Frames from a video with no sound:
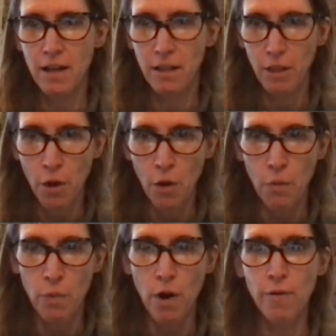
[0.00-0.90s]
alone.
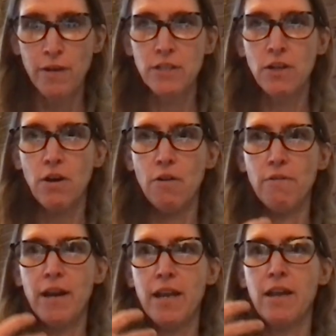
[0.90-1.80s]
We're always
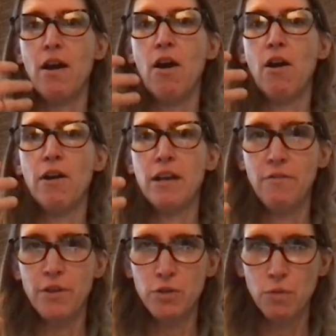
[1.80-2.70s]
already our
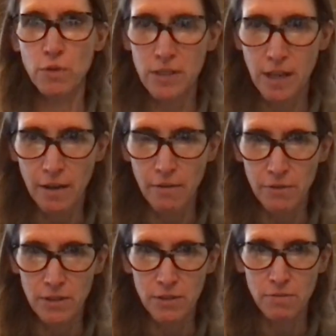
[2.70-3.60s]
individual
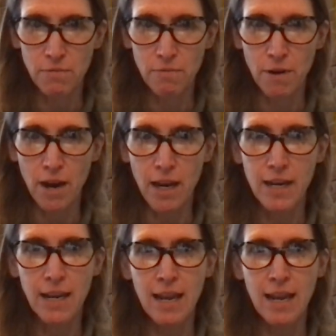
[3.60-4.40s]
selves, right?